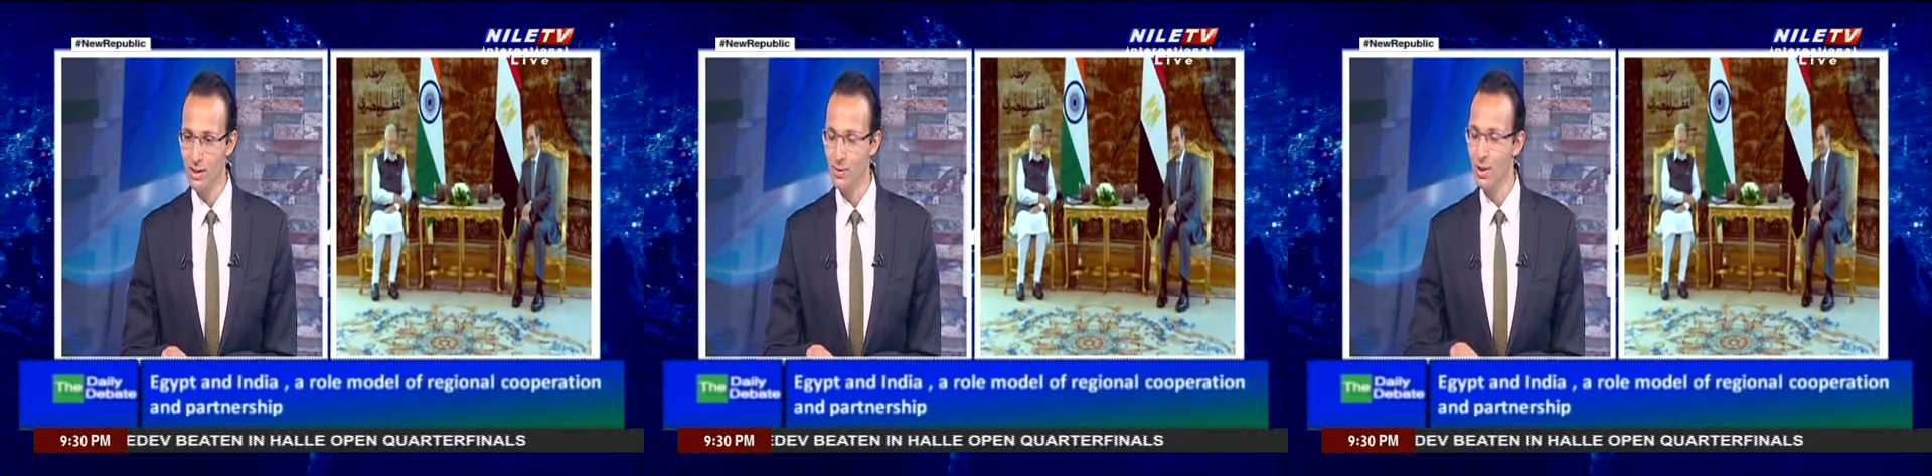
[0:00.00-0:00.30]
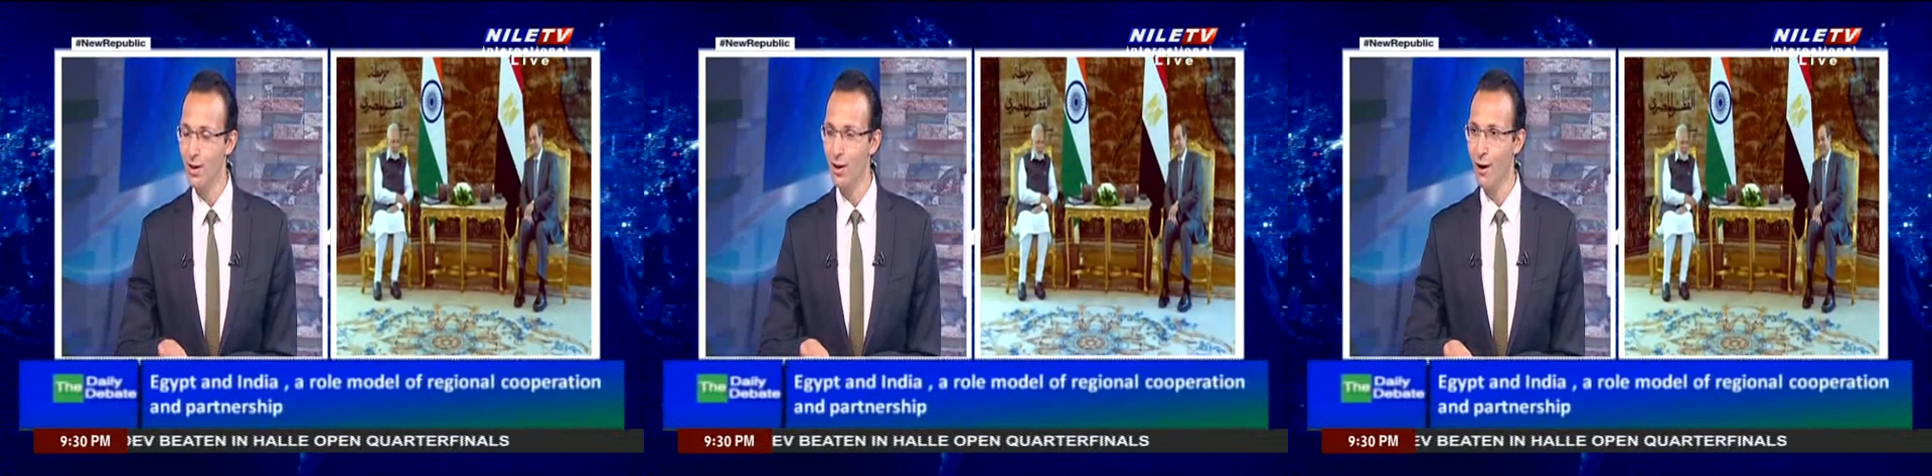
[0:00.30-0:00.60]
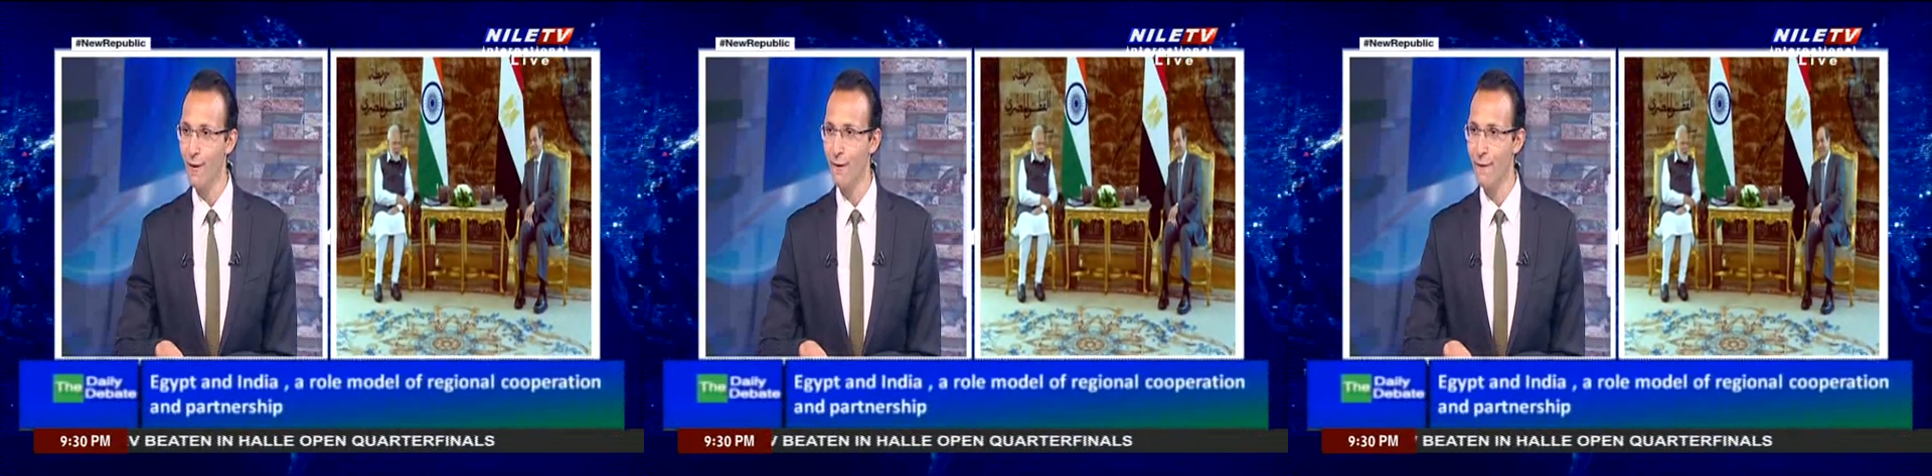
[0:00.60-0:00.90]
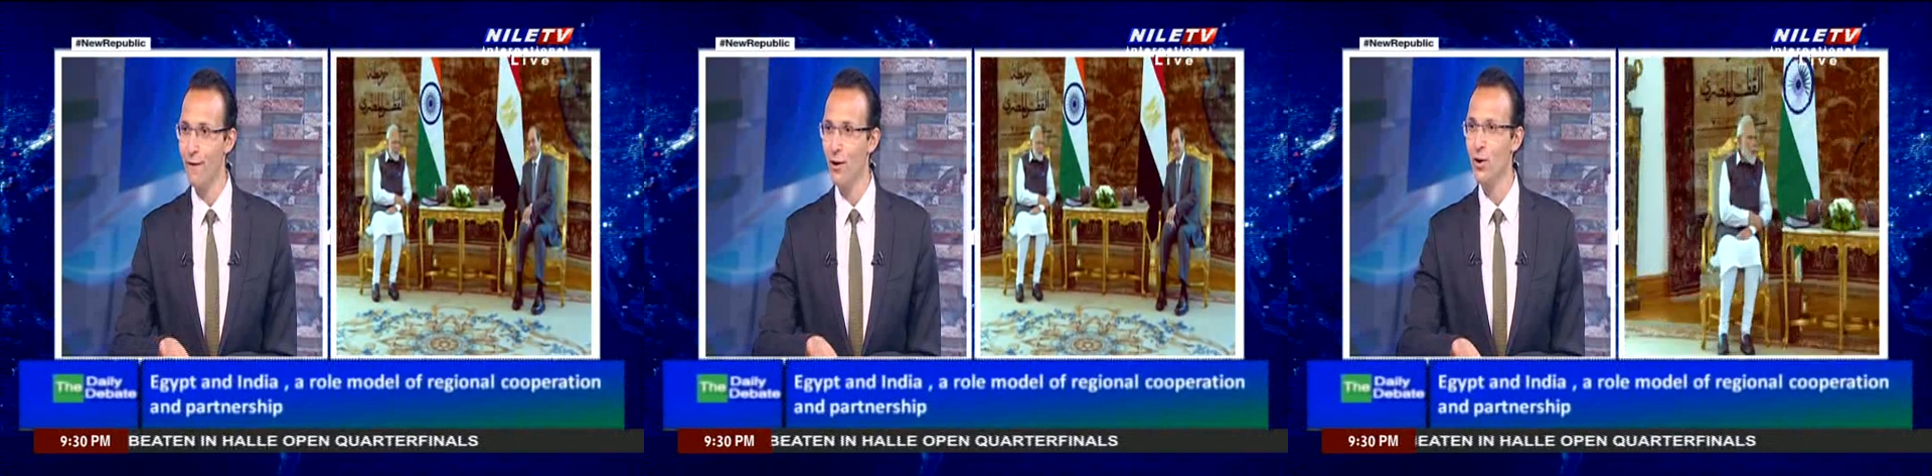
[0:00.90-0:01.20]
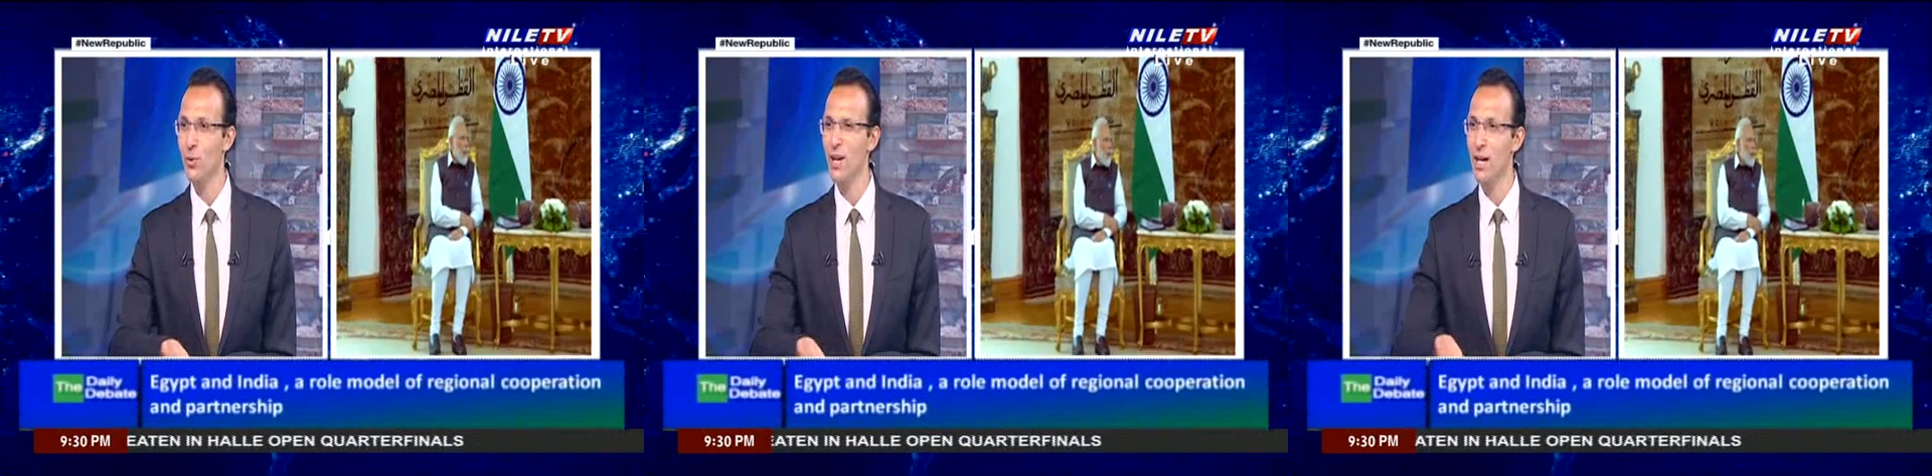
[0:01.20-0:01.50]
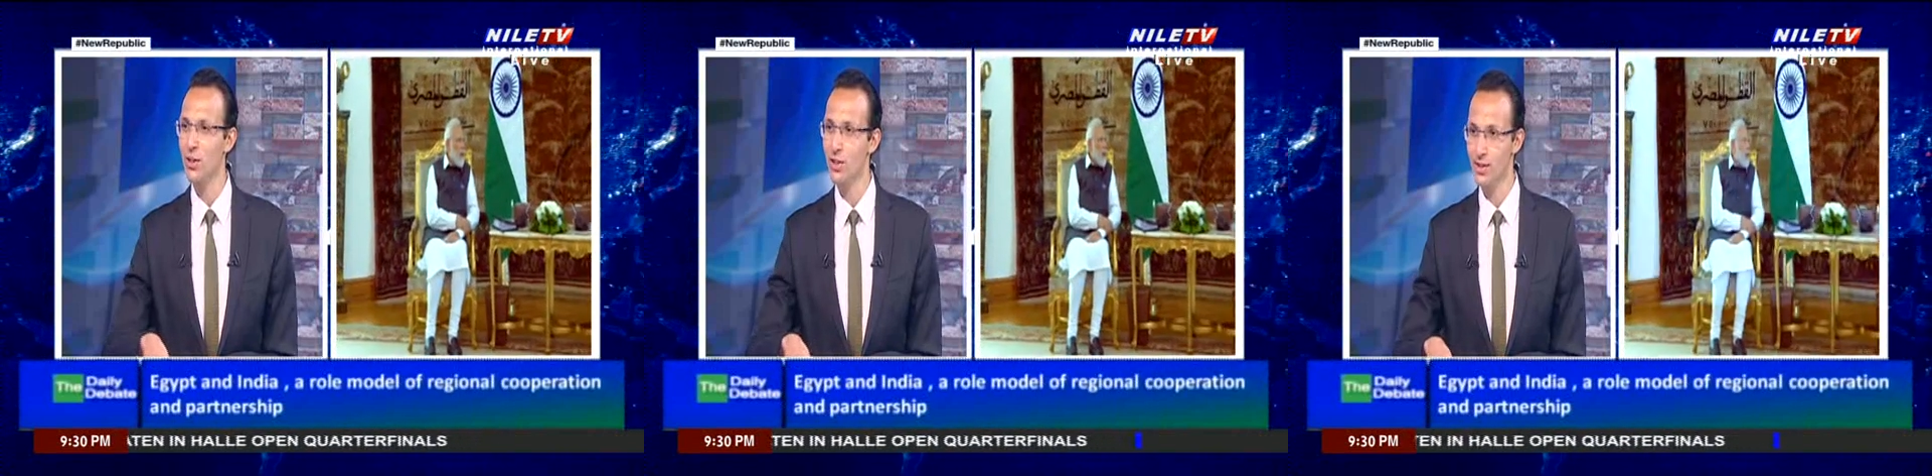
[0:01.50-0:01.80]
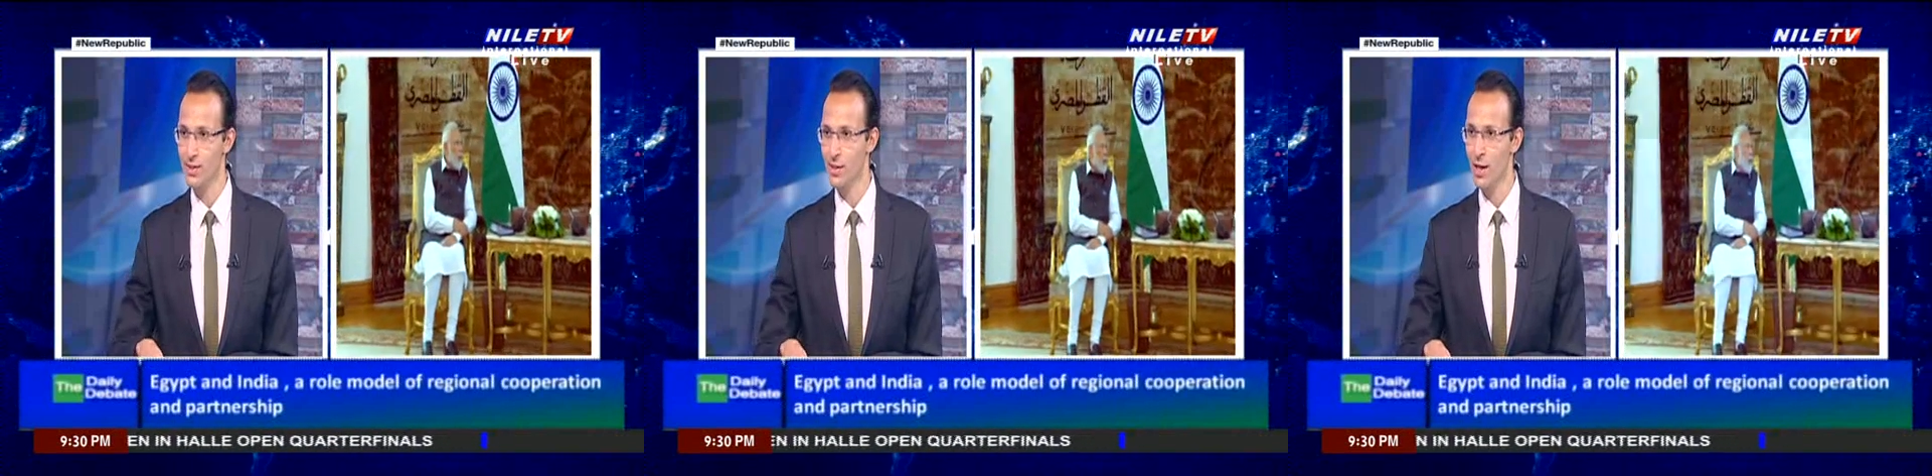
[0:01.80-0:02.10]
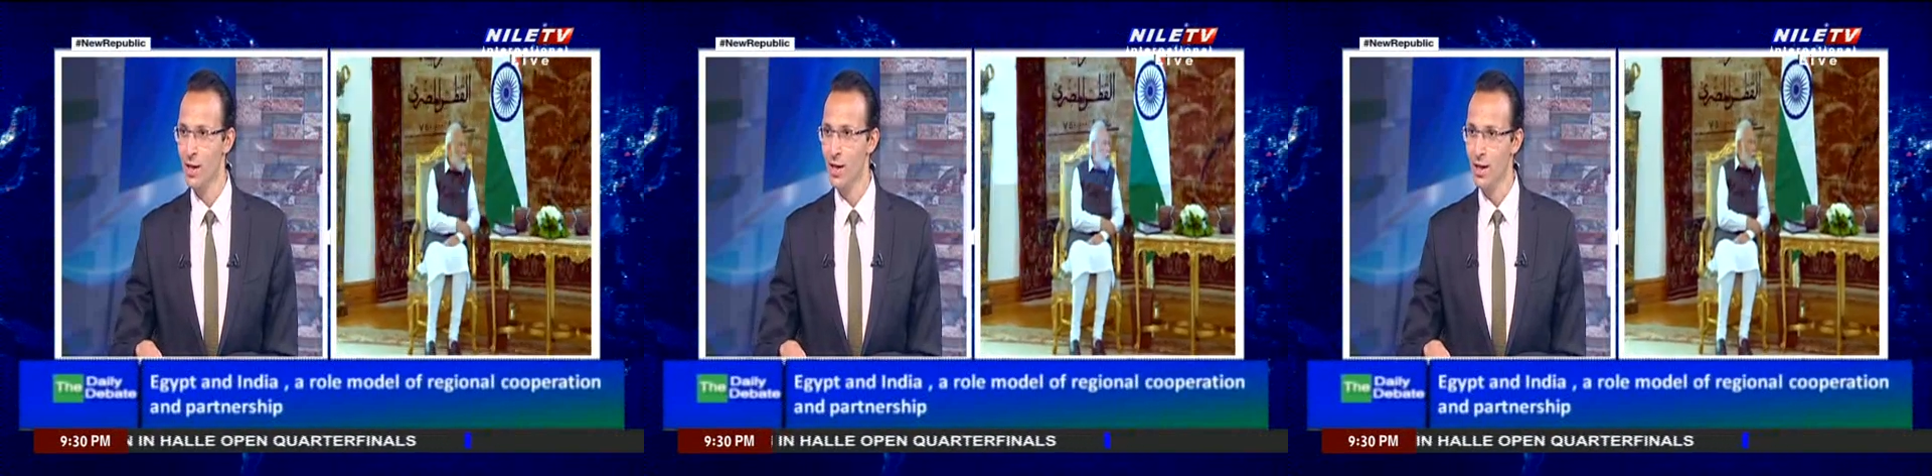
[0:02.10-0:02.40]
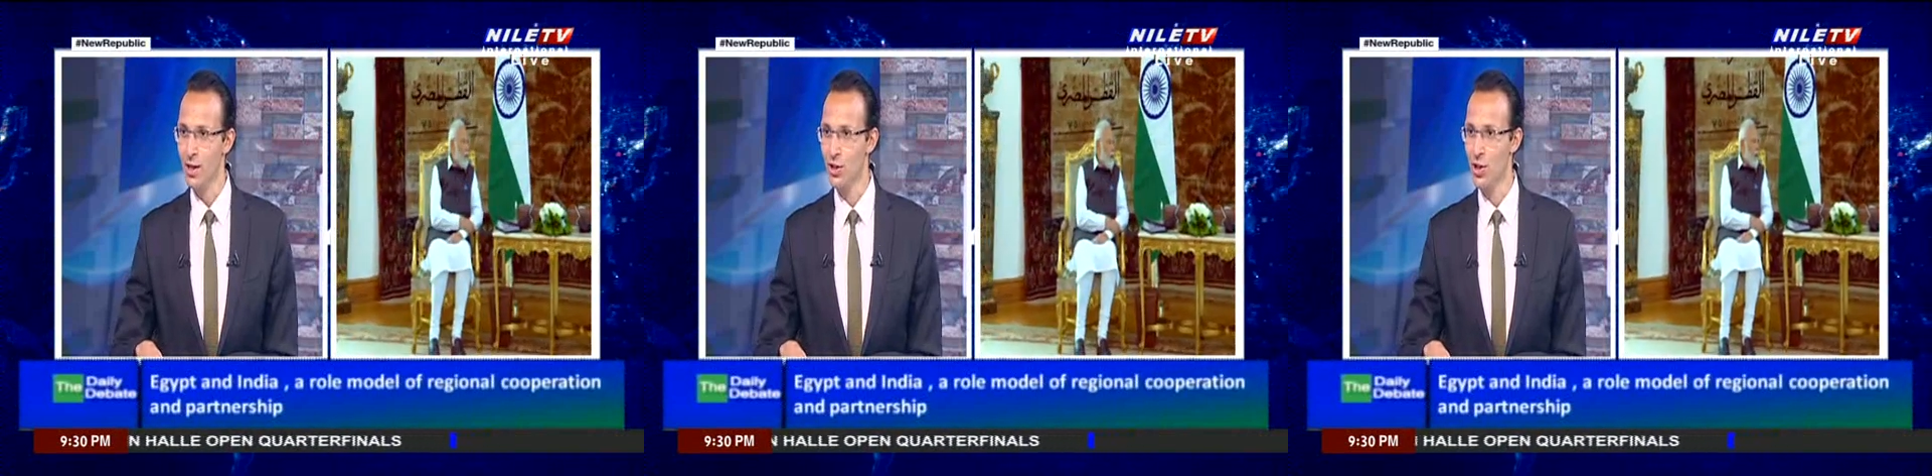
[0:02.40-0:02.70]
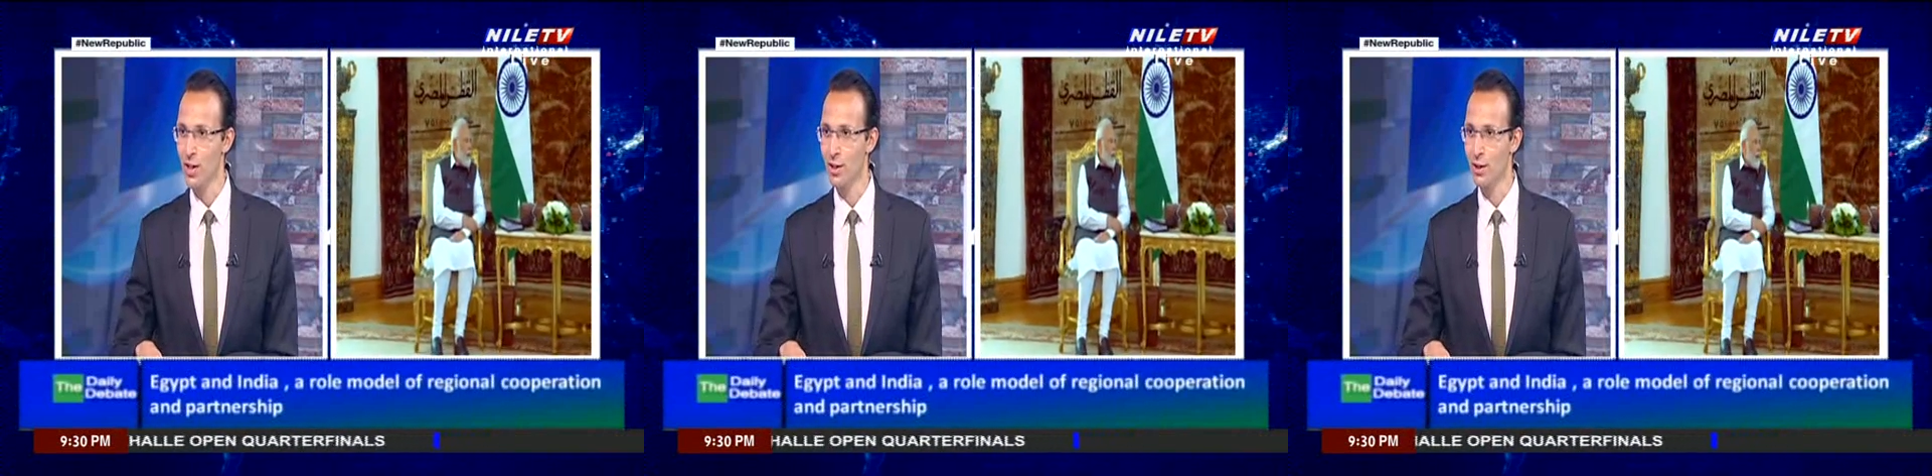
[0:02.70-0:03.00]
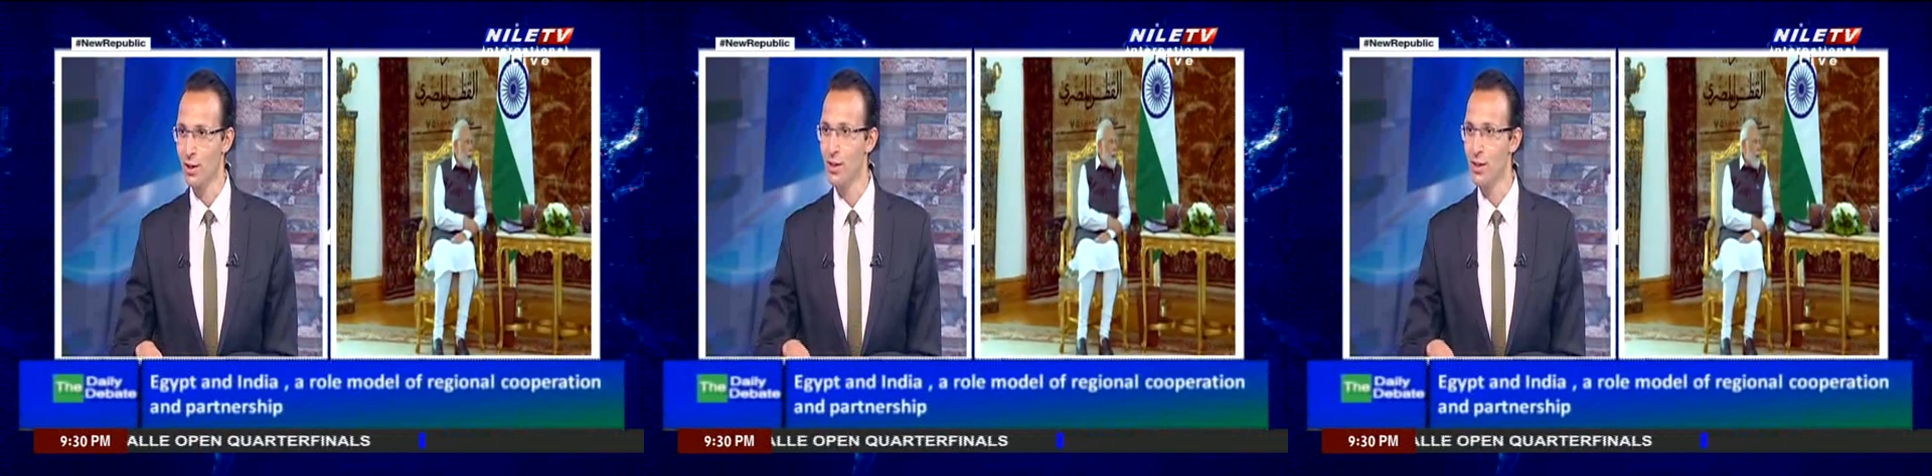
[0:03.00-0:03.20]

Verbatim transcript: speaking of foreign relations in general,